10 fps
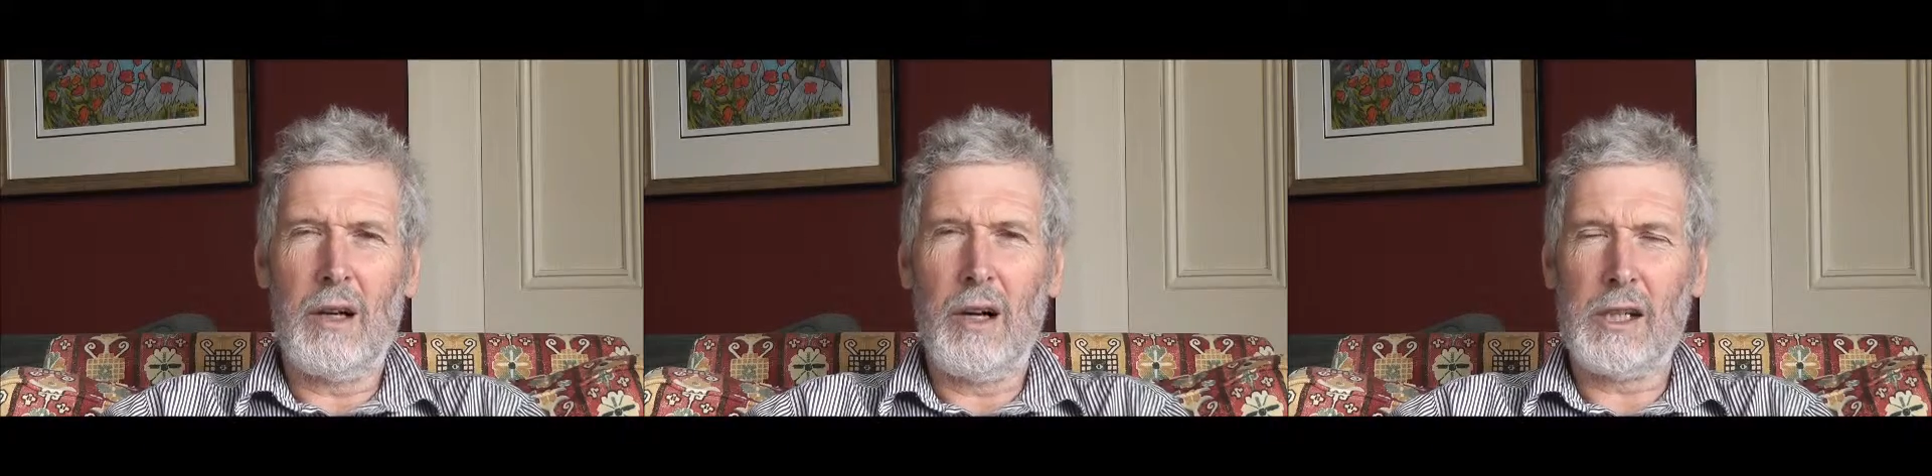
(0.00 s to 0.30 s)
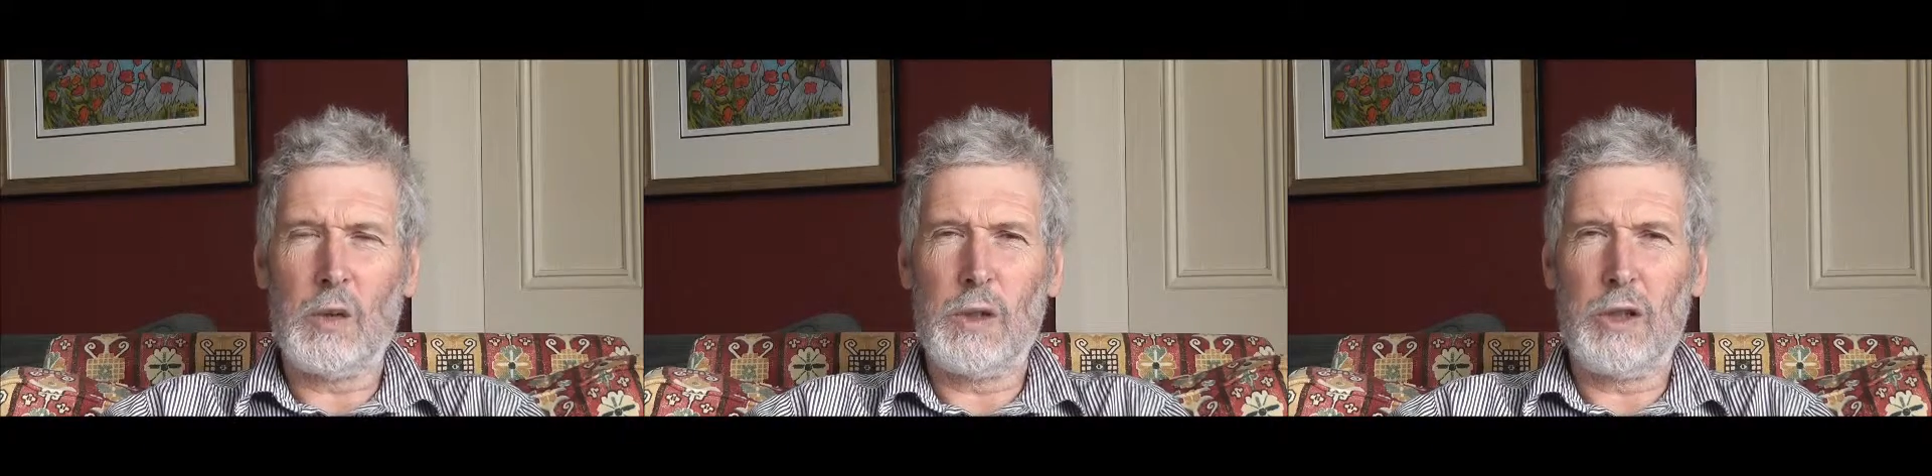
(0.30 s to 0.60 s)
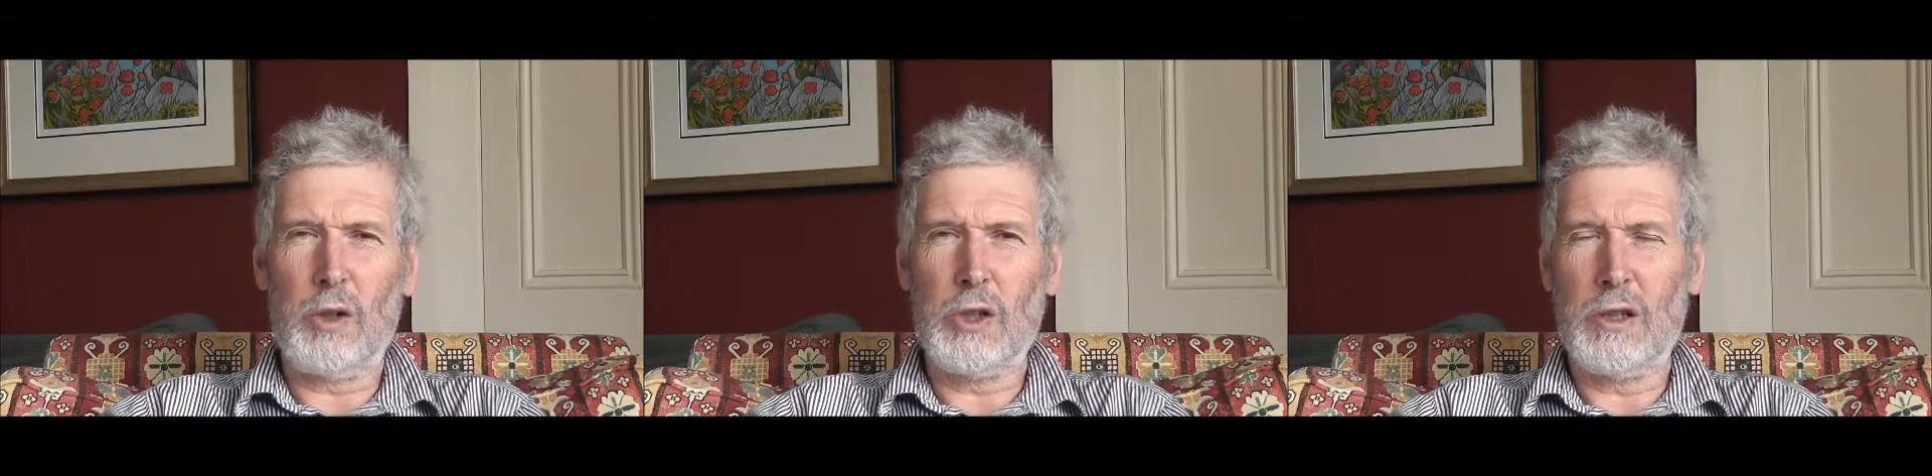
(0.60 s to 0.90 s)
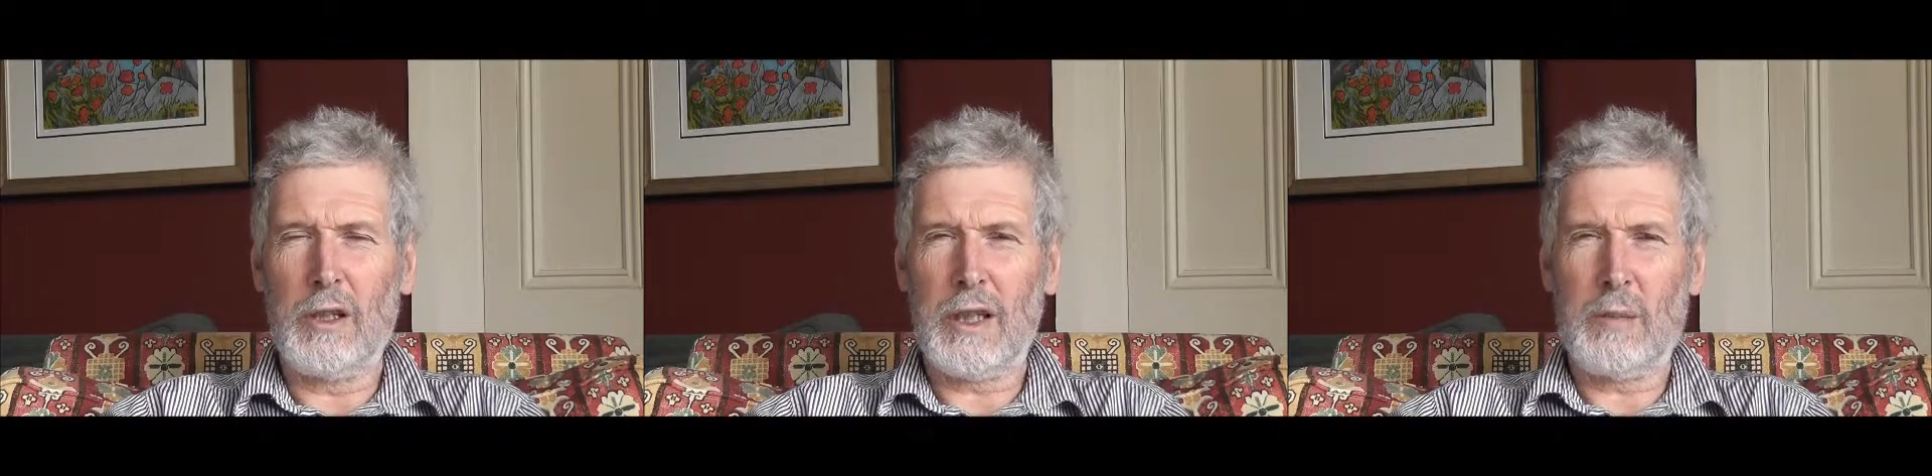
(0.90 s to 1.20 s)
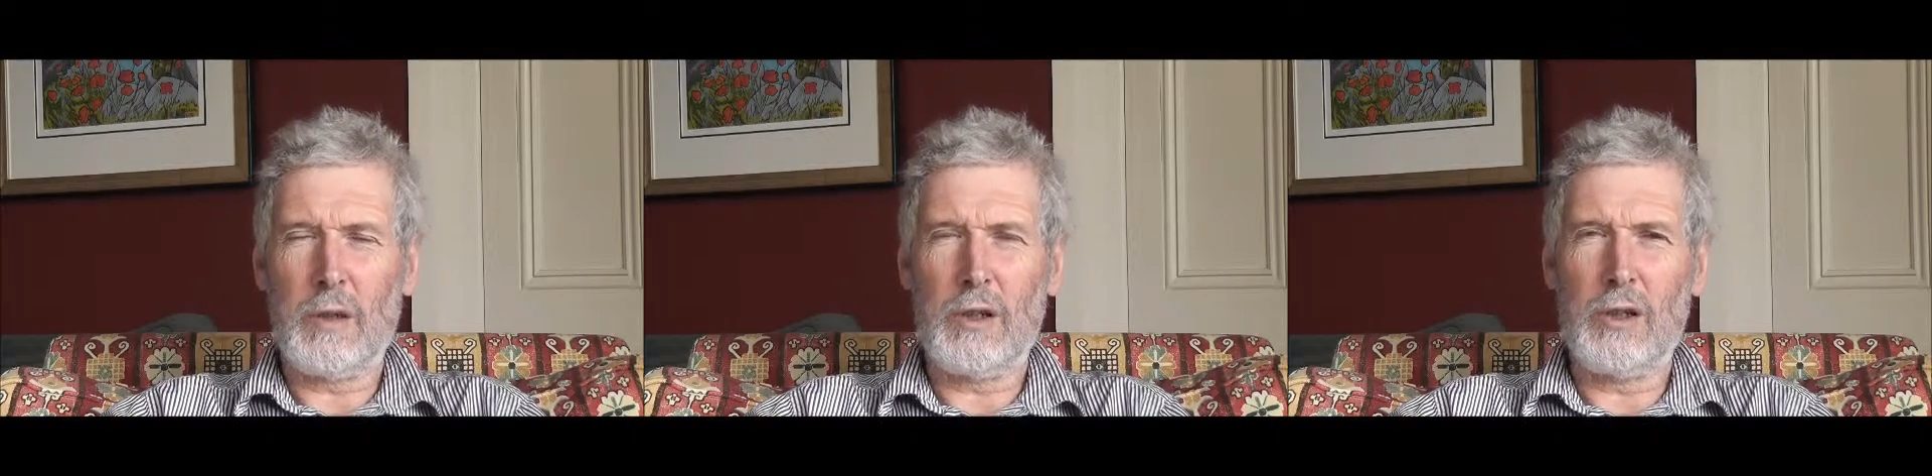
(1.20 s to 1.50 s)
highest resolution that the
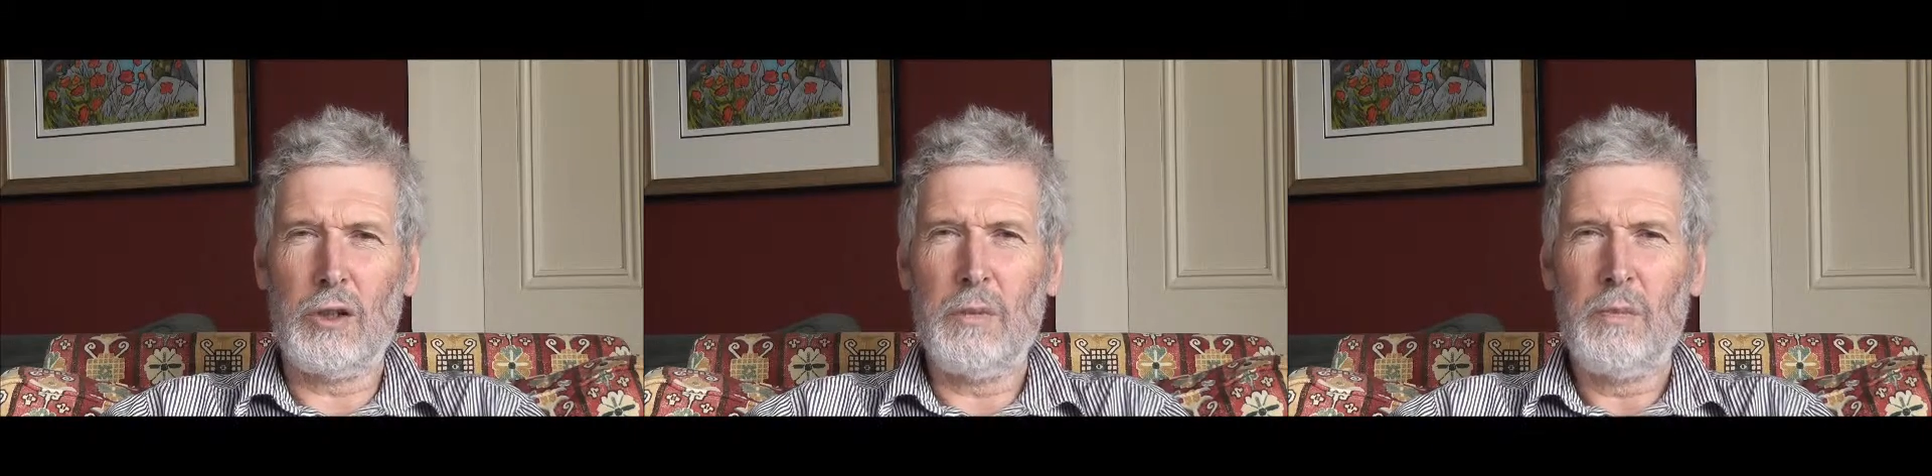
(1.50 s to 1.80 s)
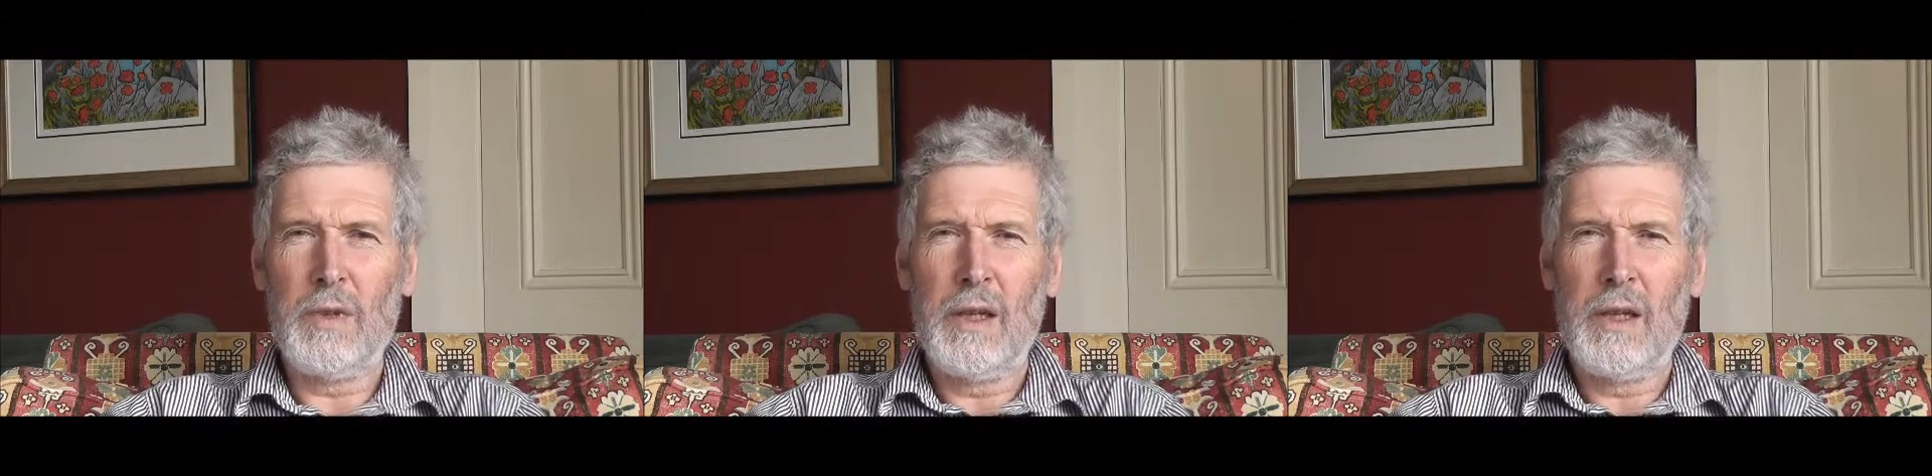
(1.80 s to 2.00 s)
camera can do.